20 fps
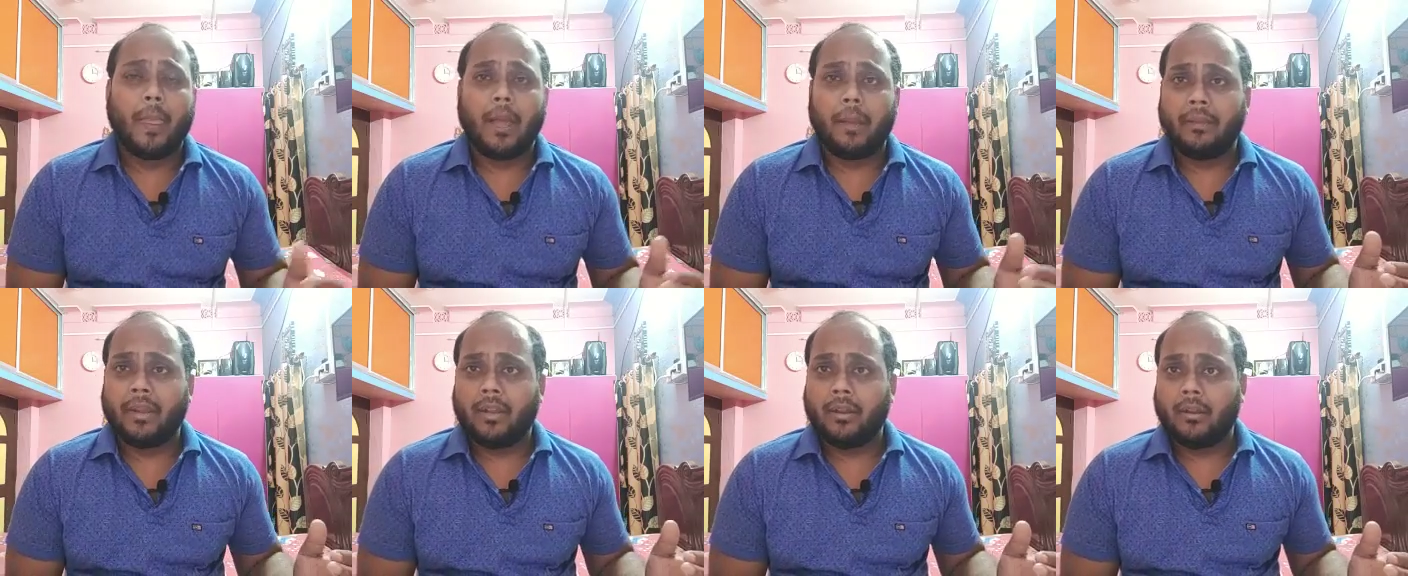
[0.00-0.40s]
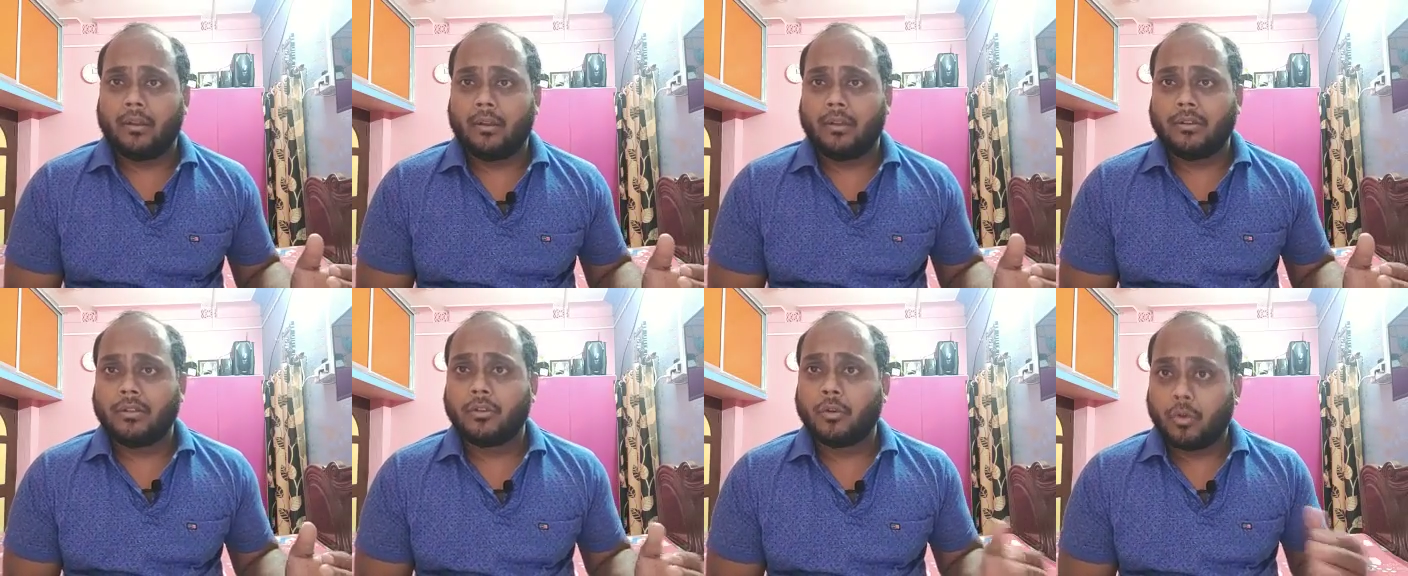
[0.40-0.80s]
I
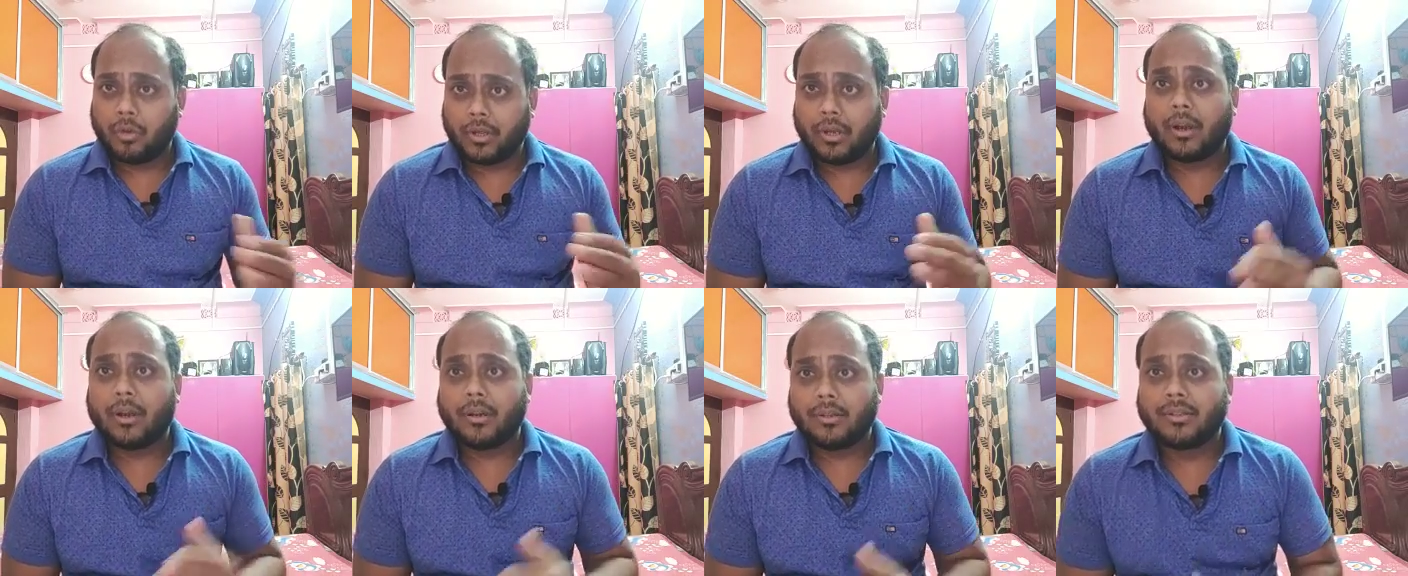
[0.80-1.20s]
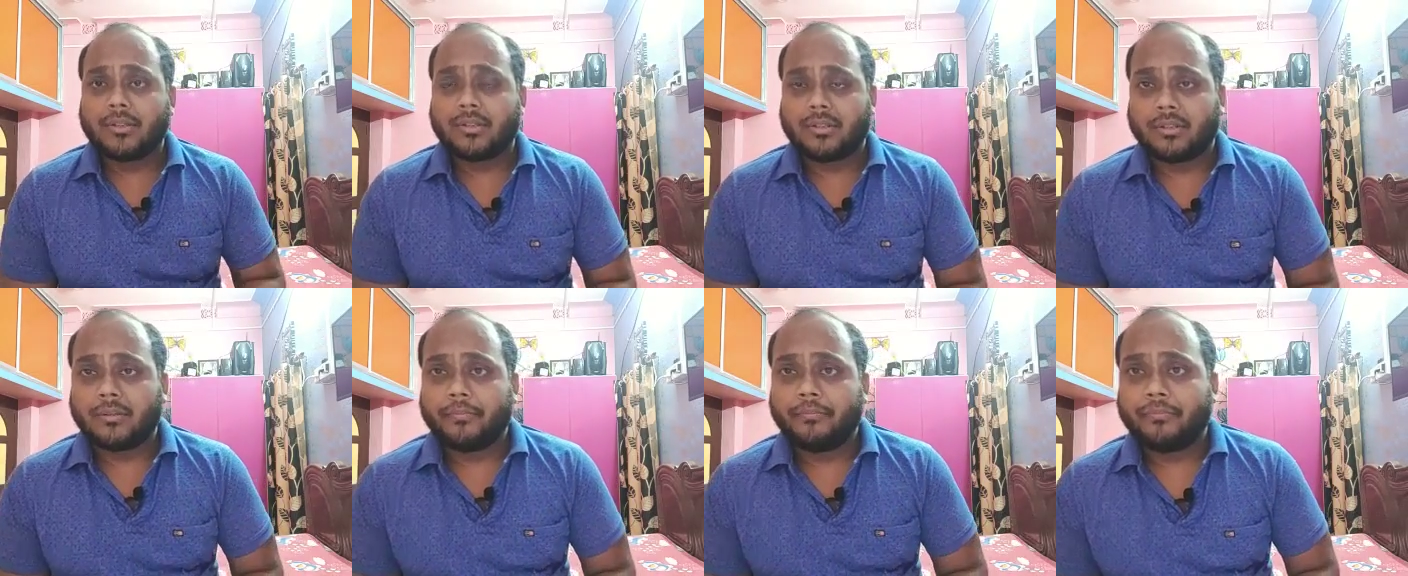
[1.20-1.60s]
mean, you know, the ghat
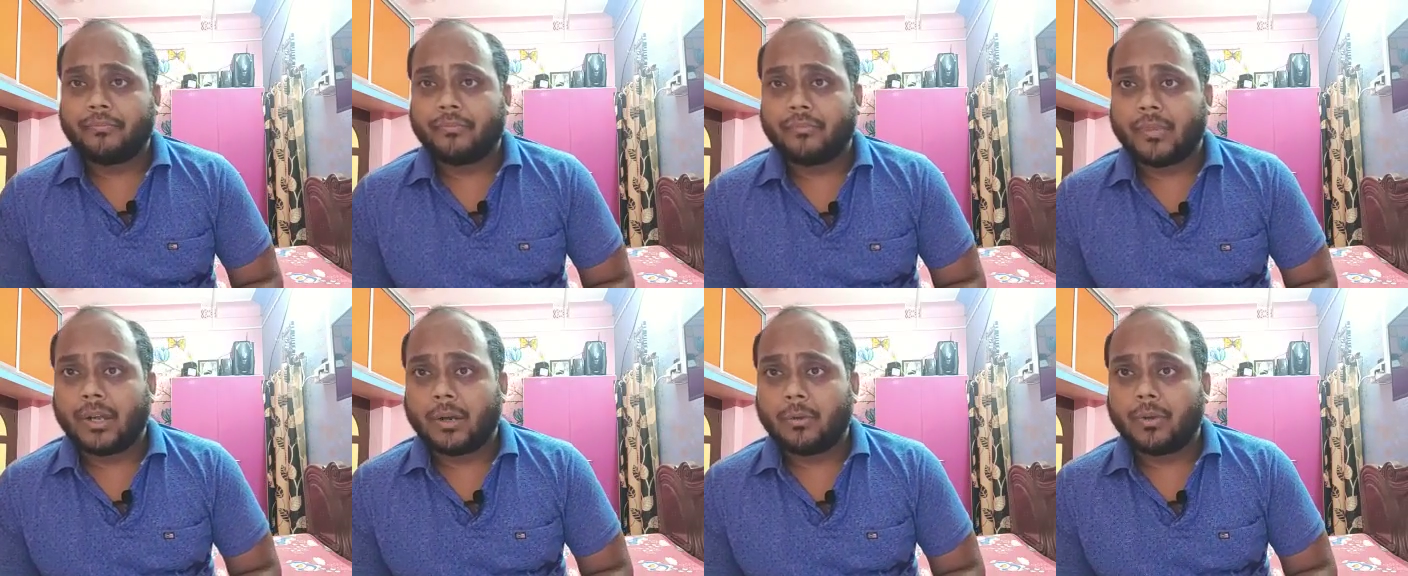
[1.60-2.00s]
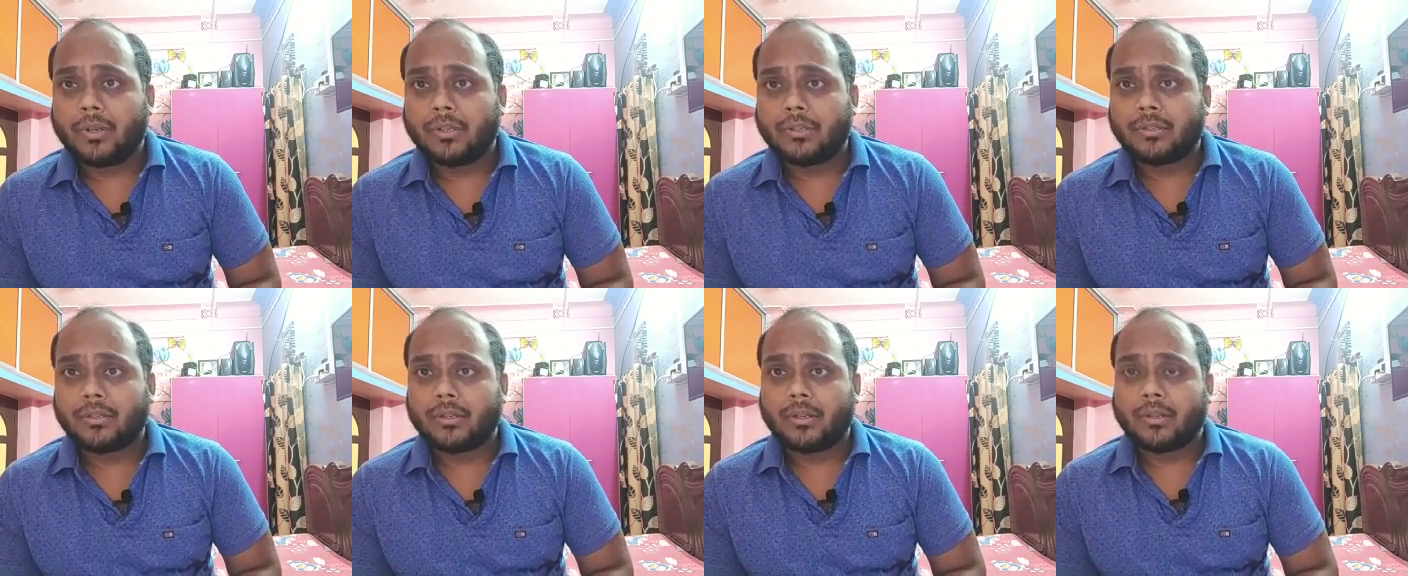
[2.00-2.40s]
system, that
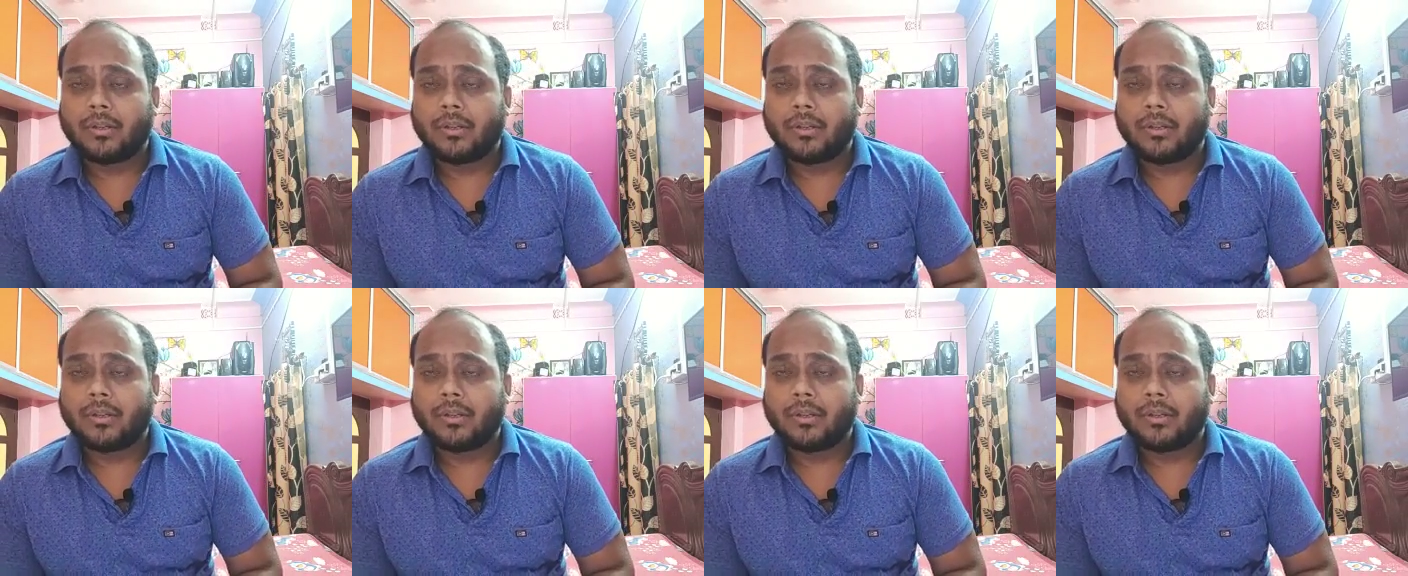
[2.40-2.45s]
was